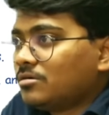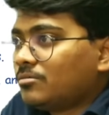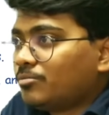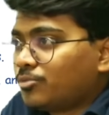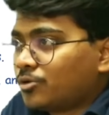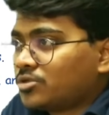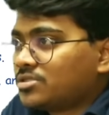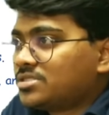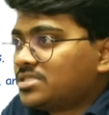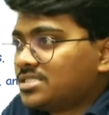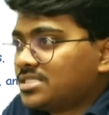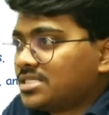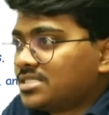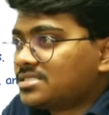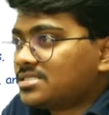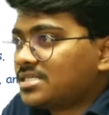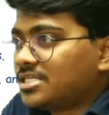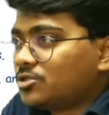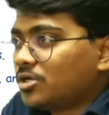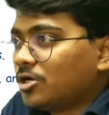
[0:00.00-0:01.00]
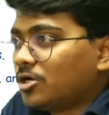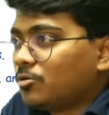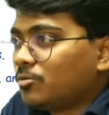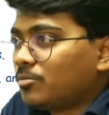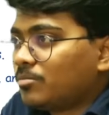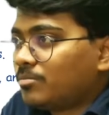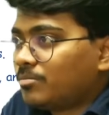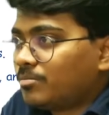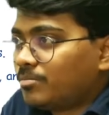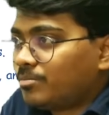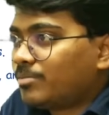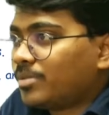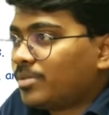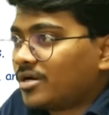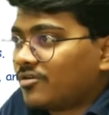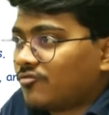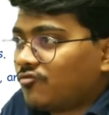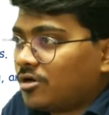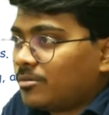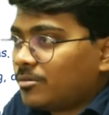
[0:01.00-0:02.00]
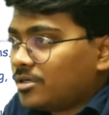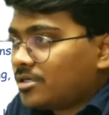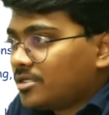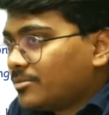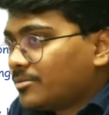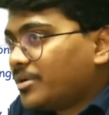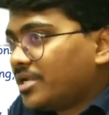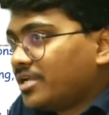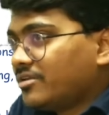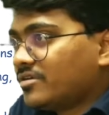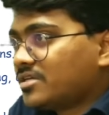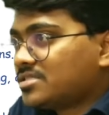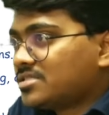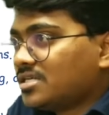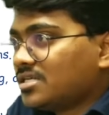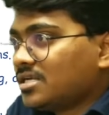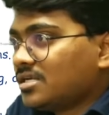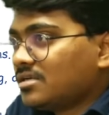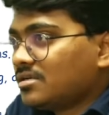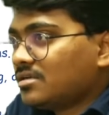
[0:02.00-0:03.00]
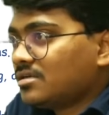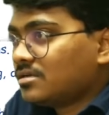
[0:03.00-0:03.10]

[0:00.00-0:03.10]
procedures that you have performed in the previous year,